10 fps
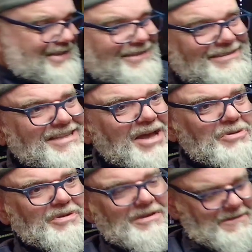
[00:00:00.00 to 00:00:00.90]
No.
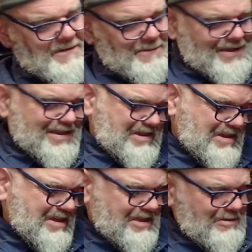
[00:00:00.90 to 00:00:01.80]
But,
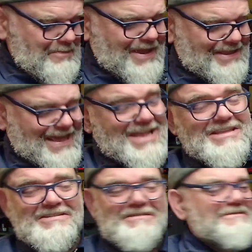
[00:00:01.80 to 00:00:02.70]
back then,
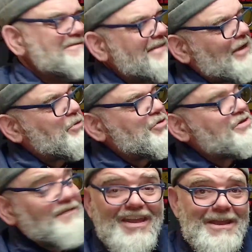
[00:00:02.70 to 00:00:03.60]
it was the
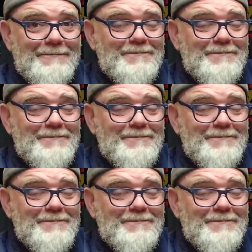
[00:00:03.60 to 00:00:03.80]
thing.